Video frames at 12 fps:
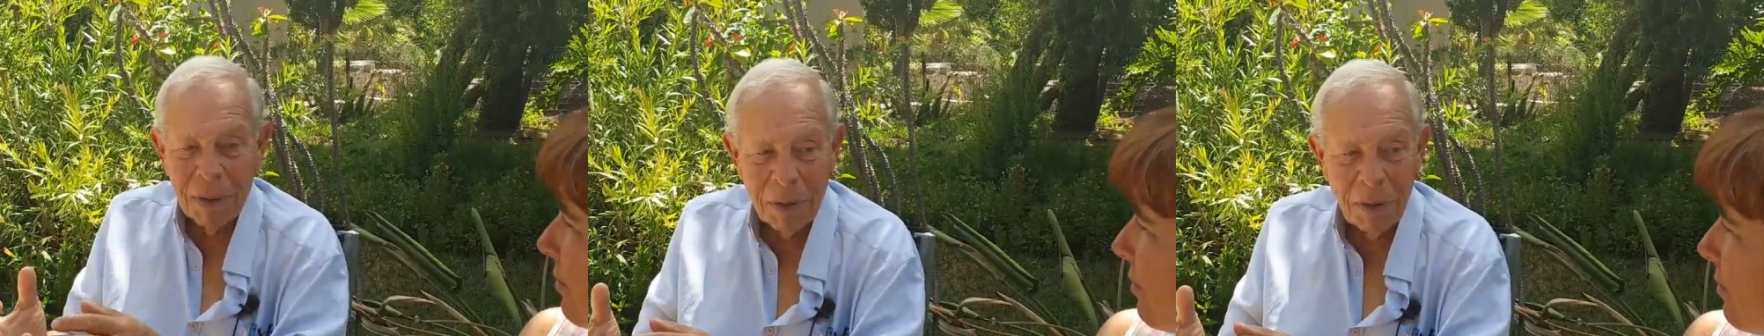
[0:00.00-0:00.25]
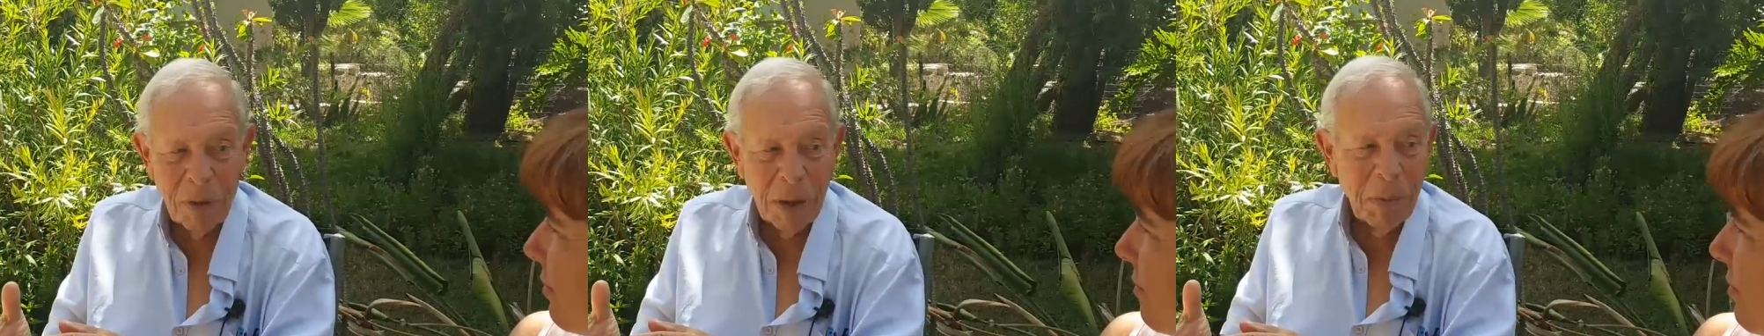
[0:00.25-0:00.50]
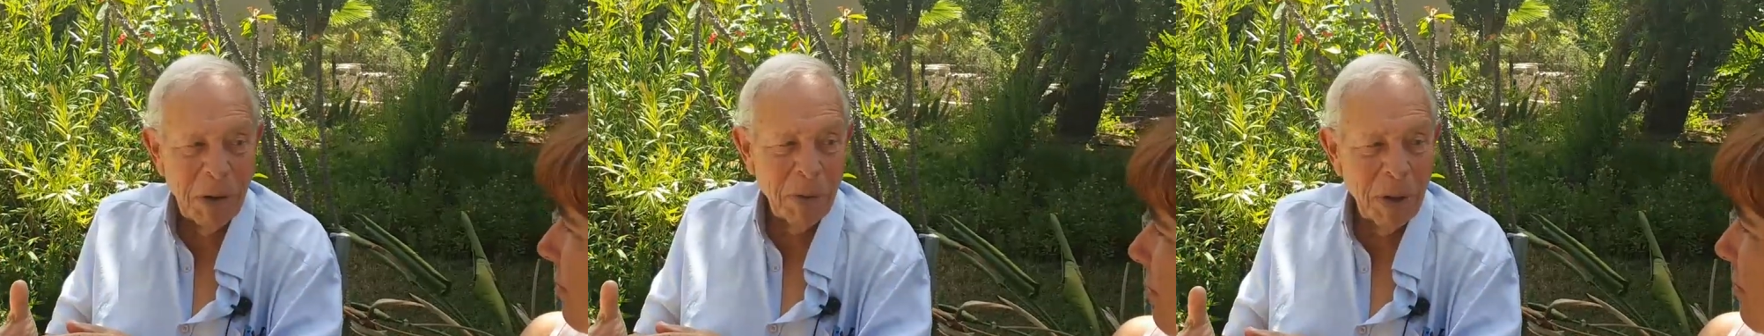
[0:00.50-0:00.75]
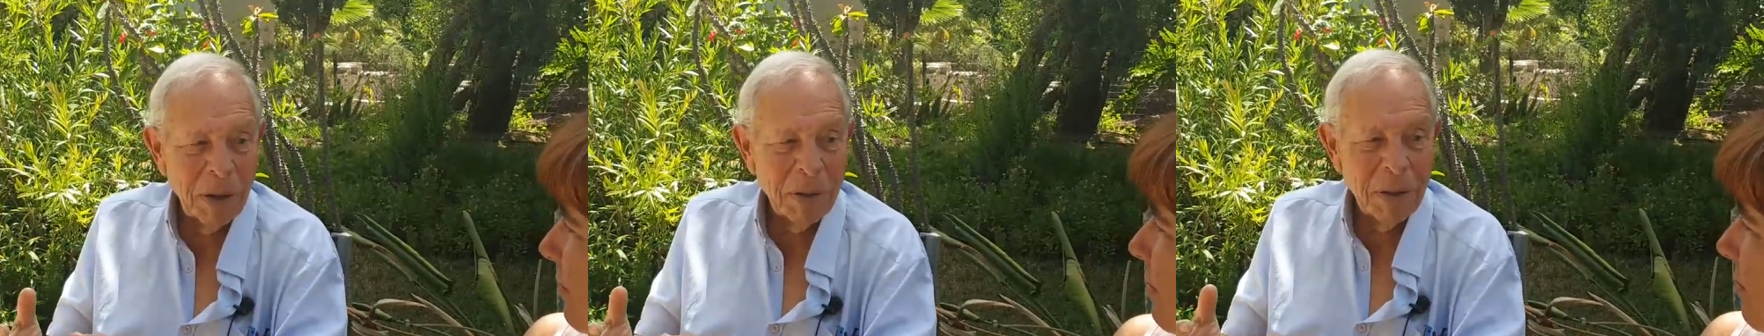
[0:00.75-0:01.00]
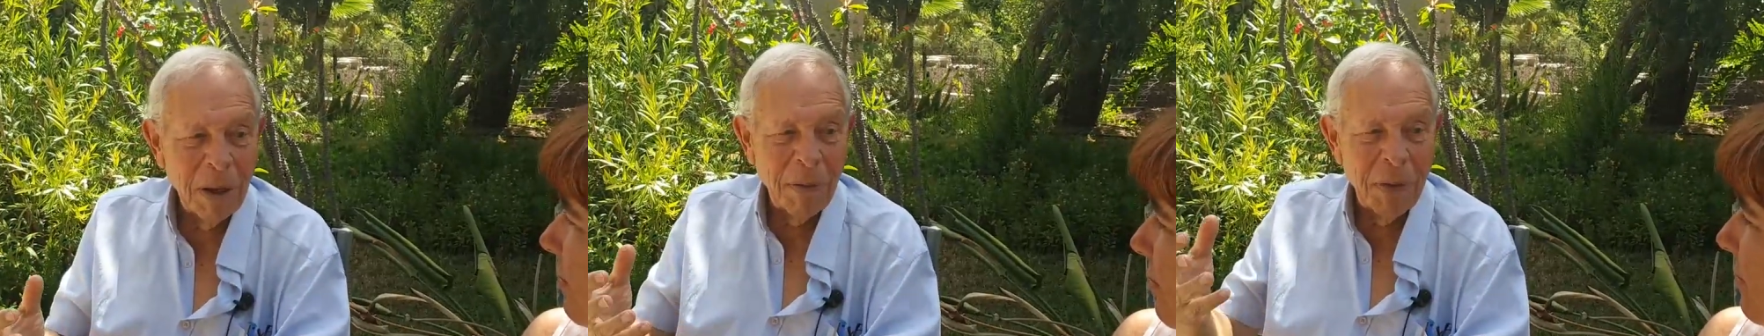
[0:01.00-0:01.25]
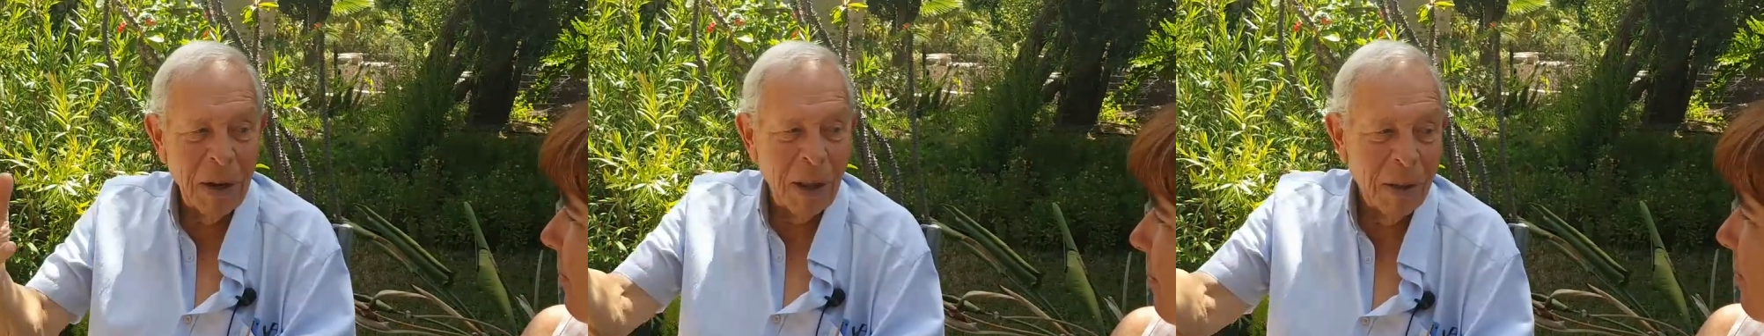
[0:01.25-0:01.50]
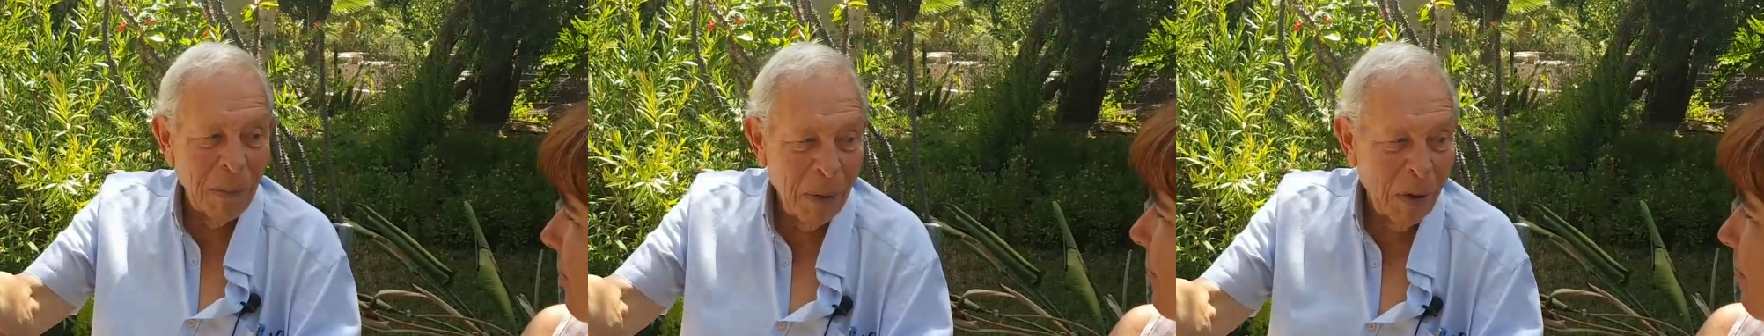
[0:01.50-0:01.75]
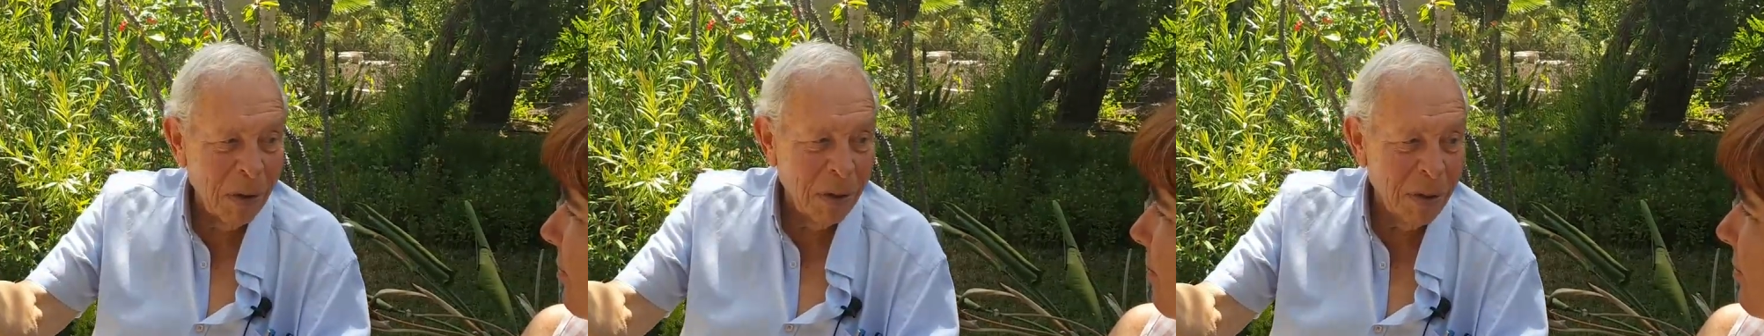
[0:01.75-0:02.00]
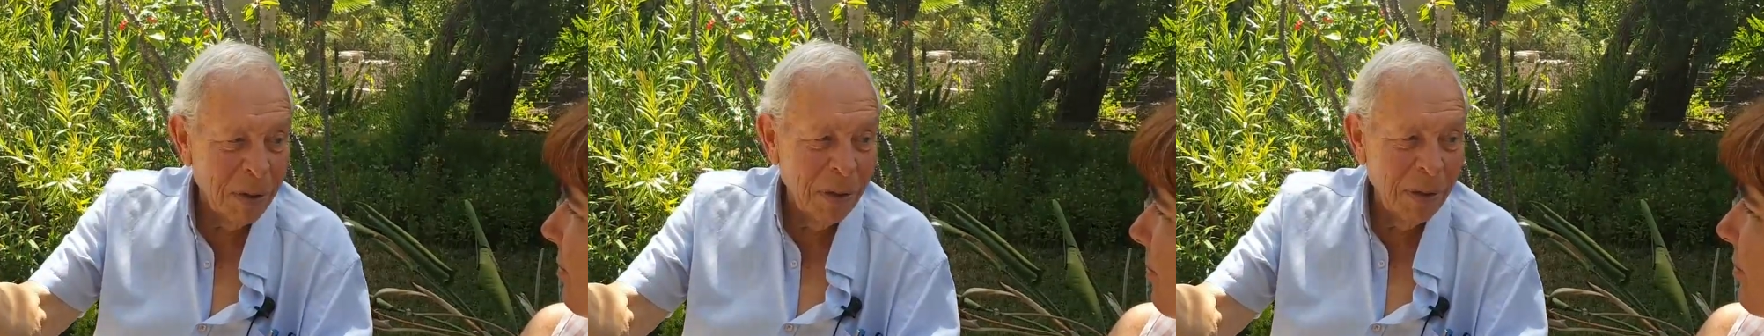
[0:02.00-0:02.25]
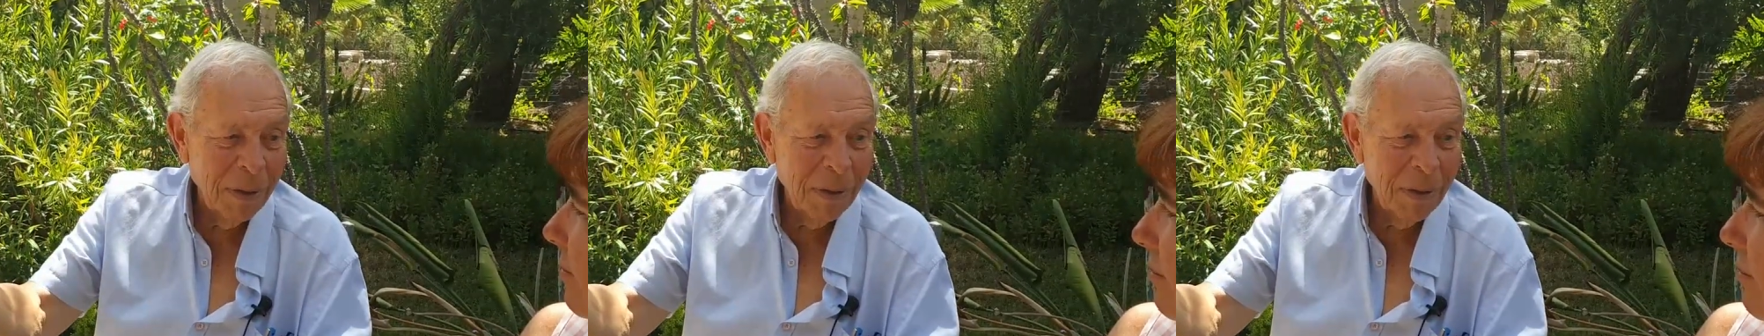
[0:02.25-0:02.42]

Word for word: New immigrants have another box.